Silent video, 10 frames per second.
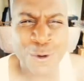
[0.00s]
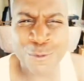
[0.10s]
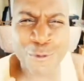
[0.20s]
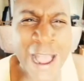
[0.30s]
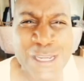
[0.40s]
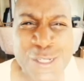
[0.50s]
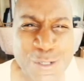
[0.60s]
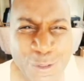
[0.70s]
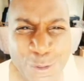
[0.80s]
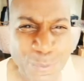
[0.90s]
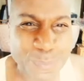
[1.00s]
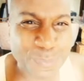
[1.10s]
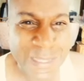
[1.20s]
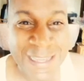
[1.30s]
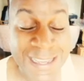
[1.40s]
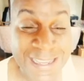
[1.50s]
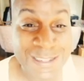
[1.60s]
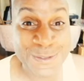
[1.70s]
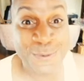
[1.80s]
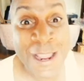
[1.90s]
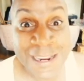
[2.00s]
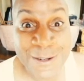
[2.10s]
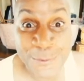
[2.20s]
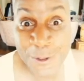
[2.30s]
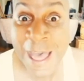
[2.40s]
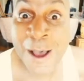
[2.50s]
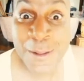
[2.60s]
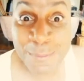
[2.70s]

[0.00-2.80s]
rational beings, right? Without